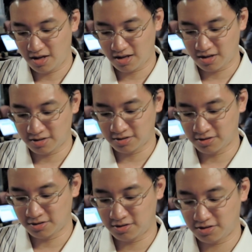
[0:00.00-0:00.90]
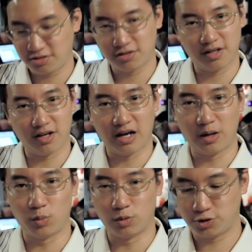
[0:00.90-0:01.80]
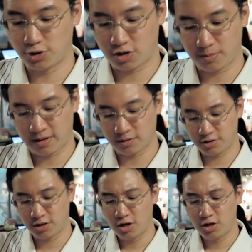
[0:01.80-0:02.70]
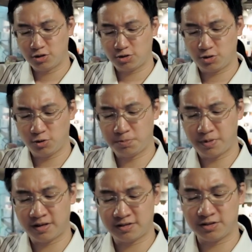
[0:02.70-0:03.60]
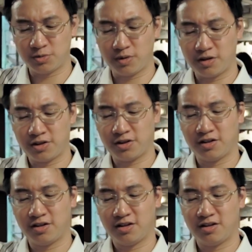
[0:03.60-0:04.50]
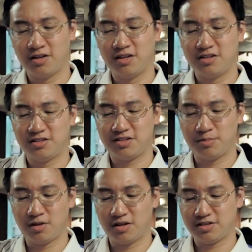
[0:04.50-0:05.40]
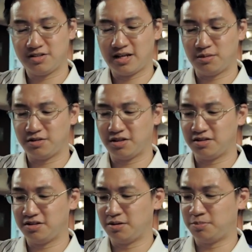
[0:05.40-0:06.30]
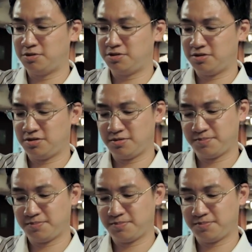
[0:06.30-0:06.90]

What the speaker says: And today I will talk about two pens with similar sounding nibs.